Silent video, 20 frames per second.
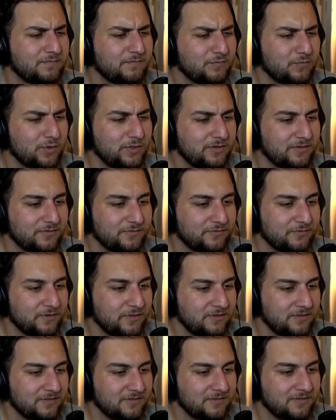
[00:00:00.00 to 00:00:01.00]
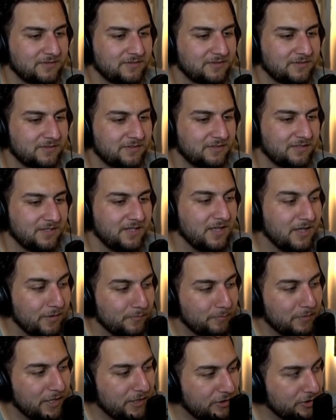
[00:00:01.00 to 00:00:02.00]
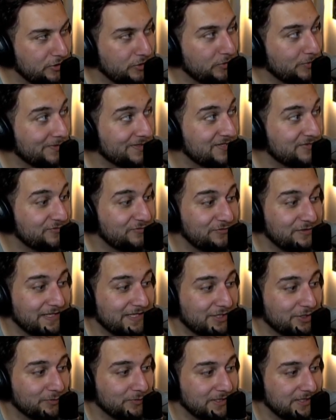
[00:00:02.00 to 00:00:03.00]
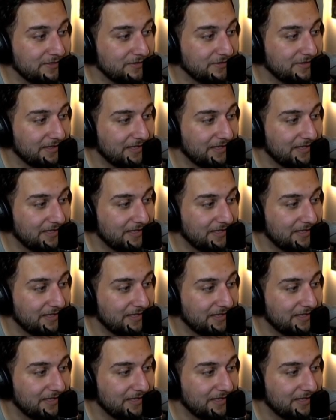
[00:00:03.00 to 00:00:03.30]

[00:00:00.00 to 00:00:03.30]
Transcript: What the fuck? But who was flickering the